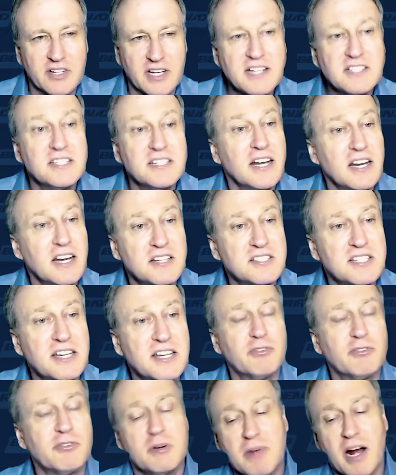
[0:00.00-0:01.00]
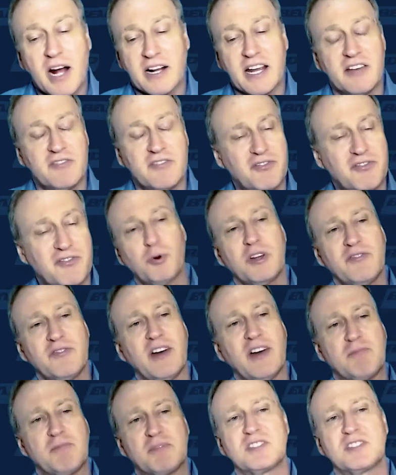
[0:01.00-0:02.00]
1987, Reebok had
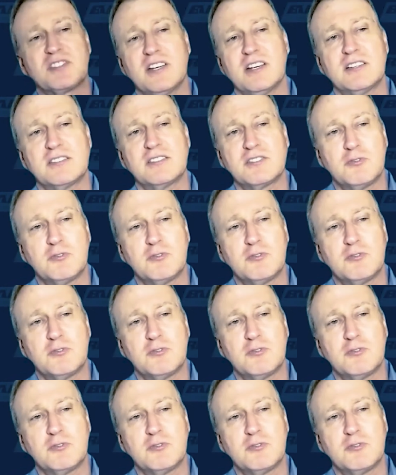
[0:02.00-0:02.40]
45%